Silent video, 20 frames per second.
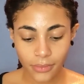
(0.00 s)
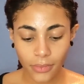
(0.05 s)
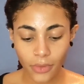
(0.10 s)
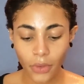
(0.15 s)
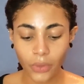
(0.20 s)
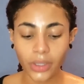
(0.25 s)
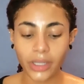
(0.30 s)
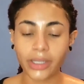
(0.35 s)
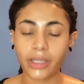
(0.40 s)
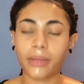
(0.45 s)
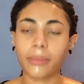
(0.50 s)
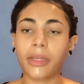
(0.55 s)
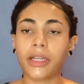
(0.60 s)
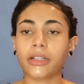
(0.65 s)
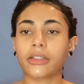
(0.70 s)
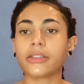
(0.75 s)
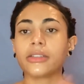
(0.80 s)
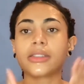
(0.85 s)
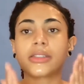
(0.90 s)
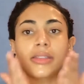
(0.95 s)
Or like a
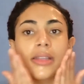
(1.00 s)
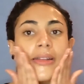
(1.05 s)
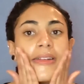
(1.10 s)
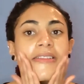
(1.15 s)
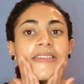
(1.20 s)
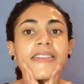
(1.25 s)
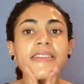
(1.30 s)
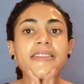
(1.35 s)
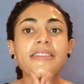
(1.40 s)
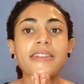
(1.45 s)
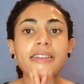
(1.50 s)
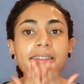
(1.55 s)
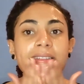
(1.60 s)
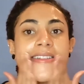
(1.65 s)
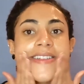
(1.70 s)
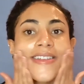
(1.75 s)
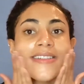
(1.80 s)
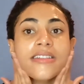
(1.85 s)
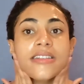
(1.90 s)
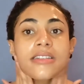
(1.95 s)
medical aesthetics
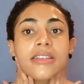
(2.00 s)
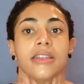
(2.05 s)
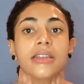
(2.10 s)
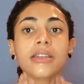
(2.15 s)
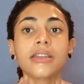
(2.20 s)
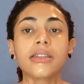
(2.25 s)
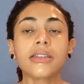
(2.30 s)
ingredient.